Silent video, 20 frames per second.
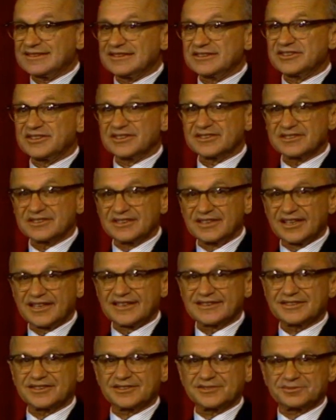does
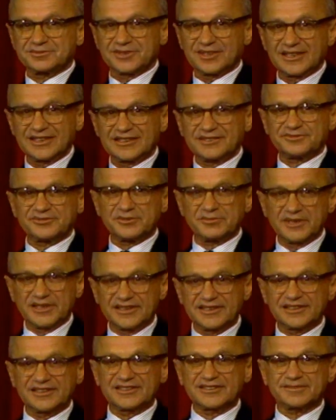not derive from
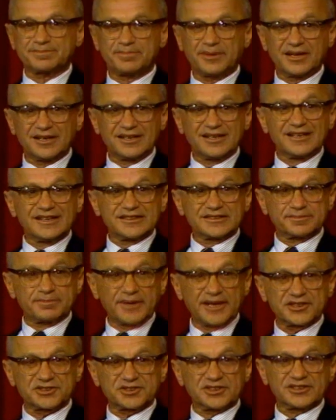anything spe
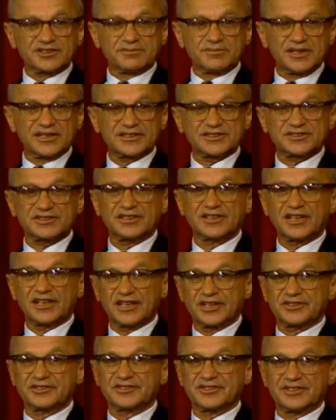special to medicine
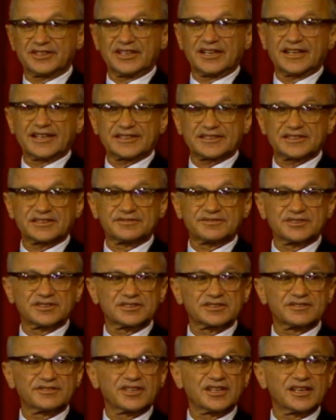other than the activities
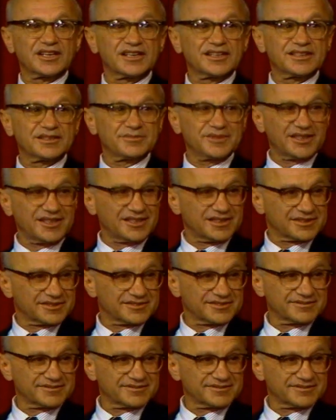of the AMA.